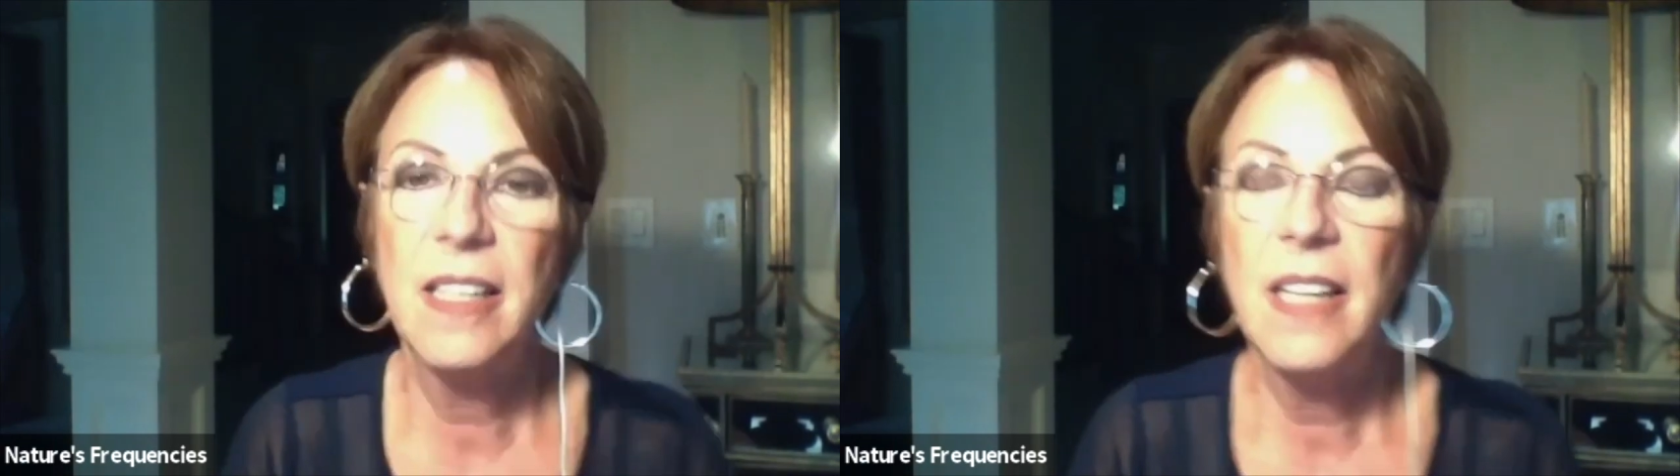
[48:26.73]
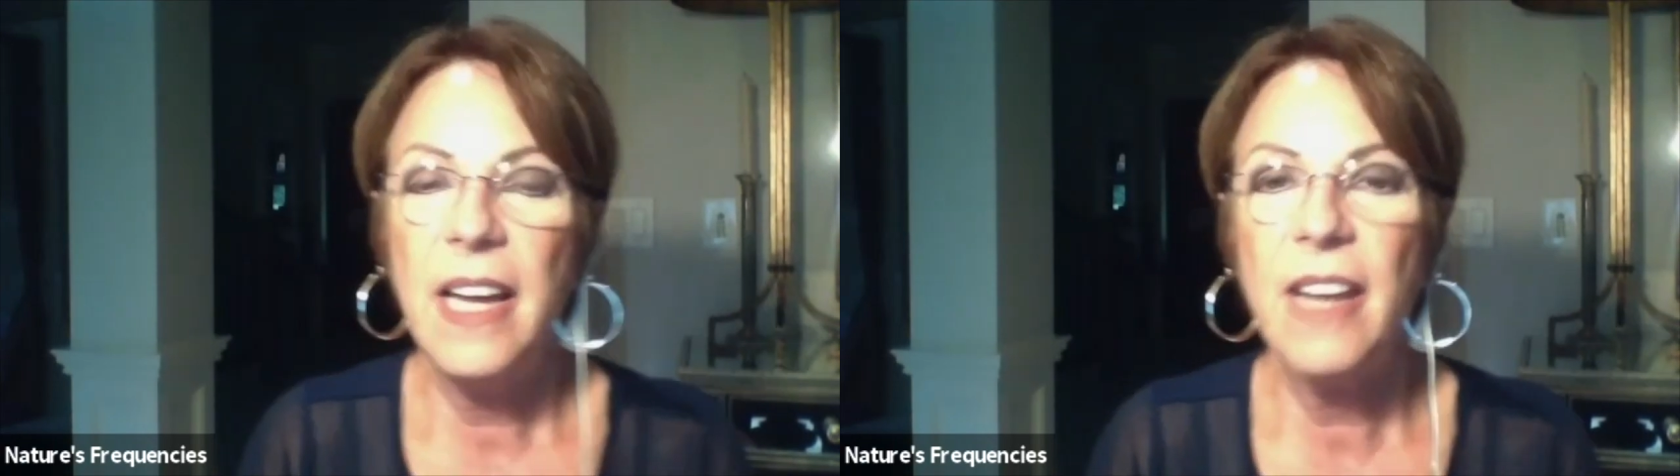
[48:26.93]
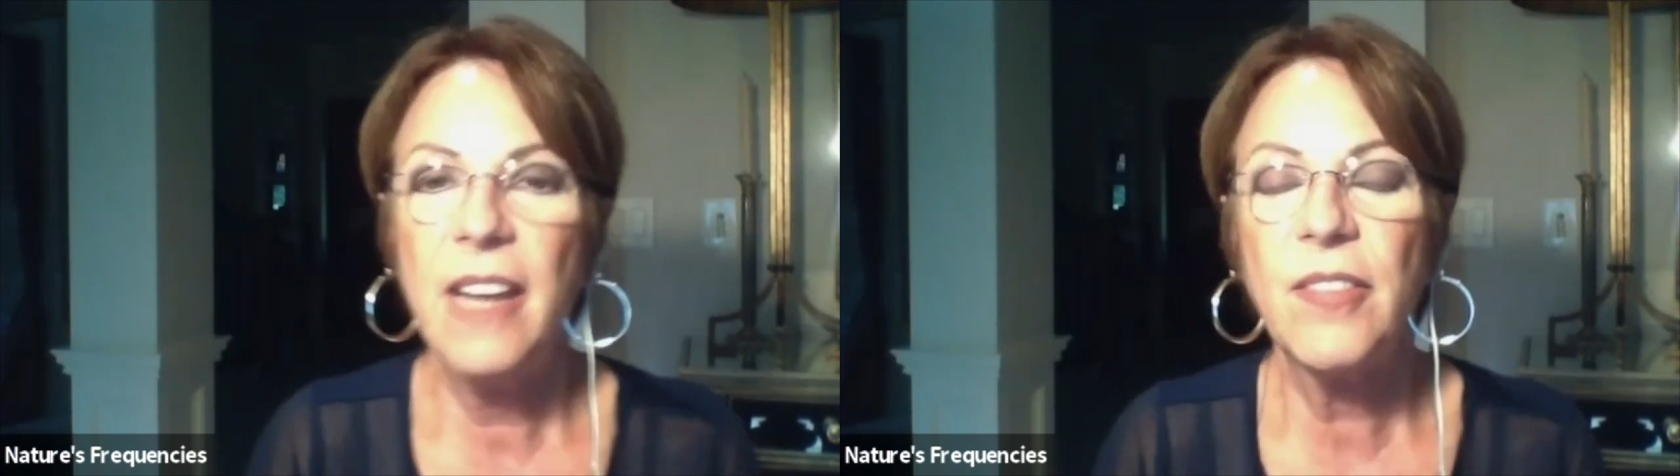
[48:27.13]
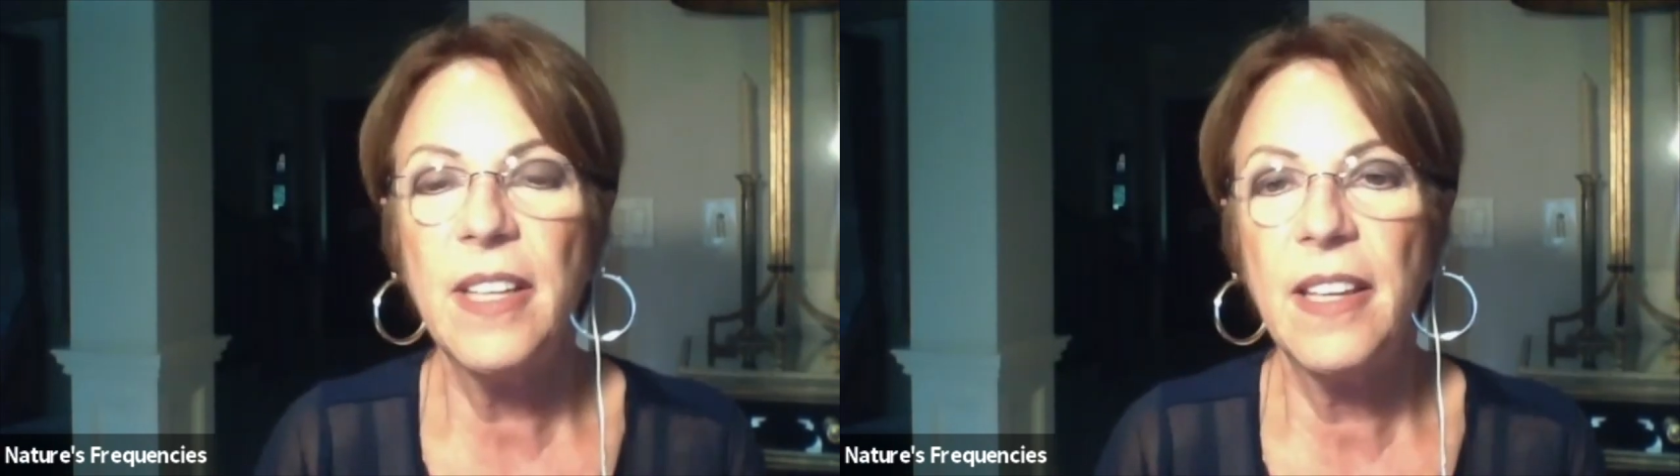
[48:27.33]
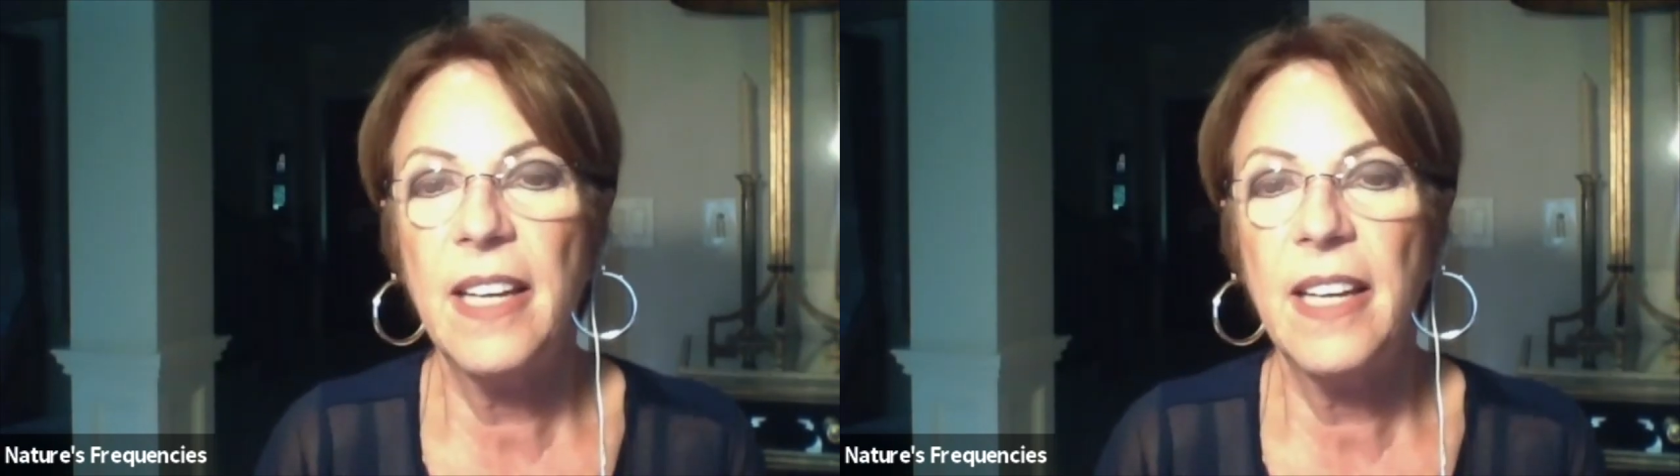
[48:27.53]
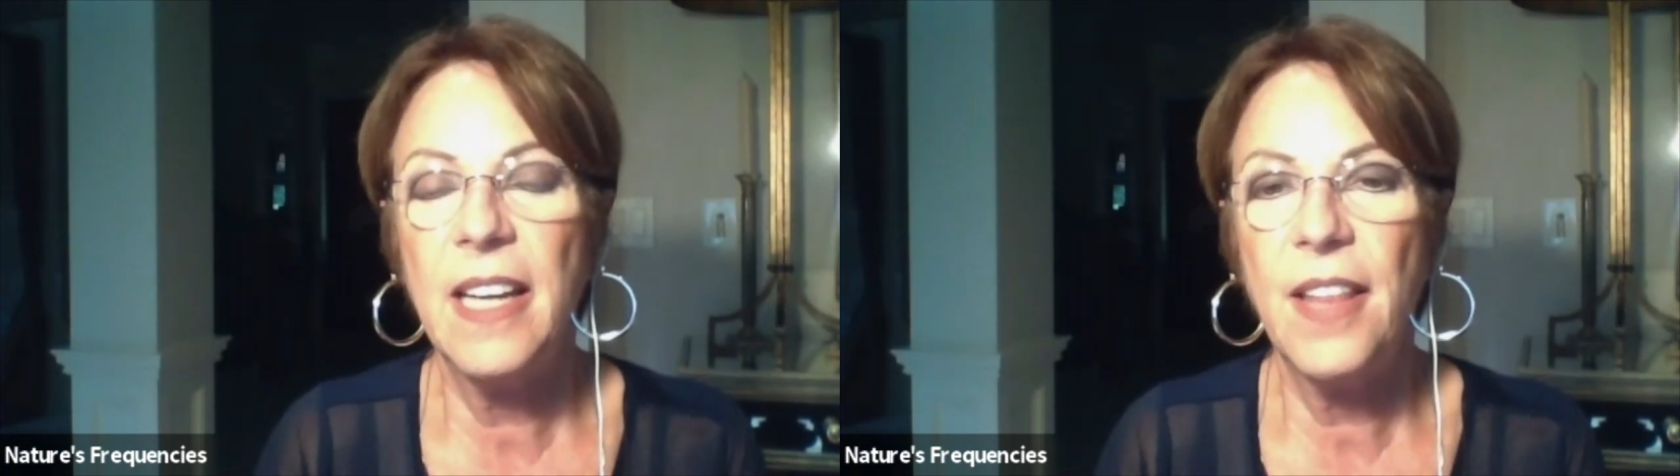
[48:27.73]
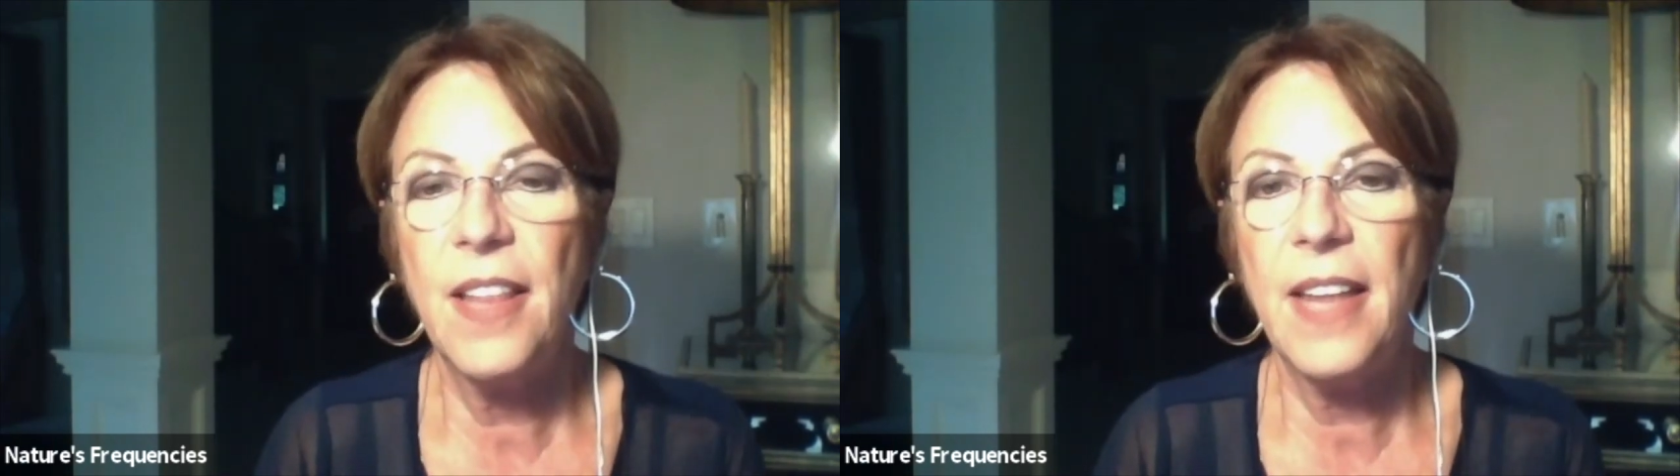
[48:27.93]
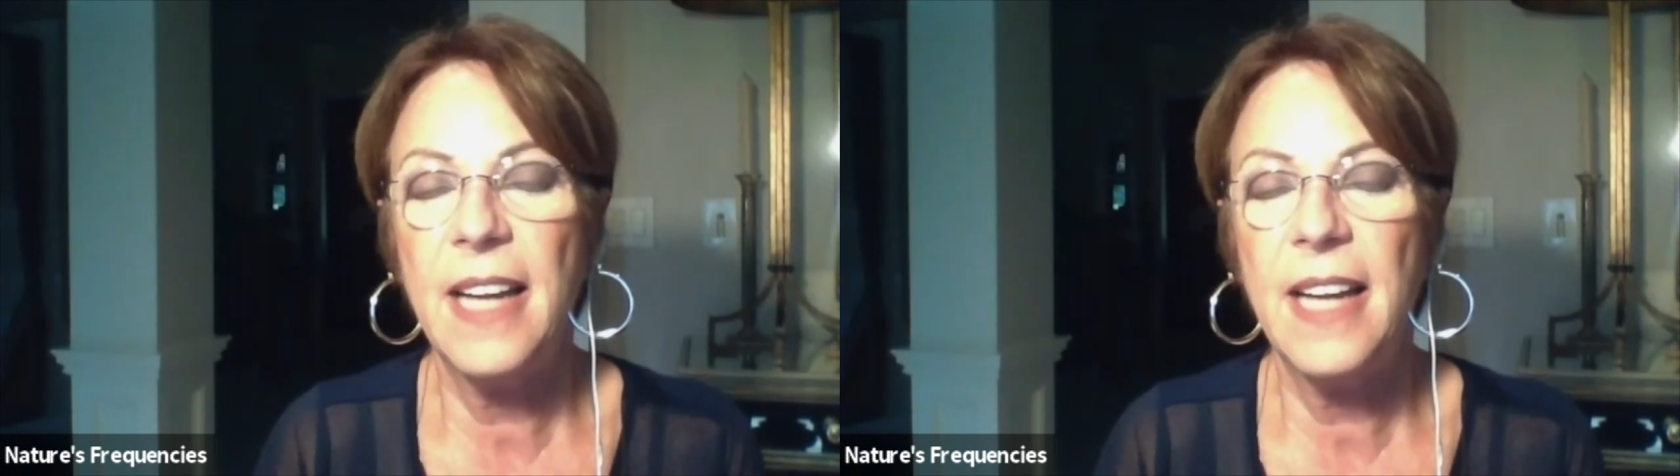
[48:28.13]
everything that it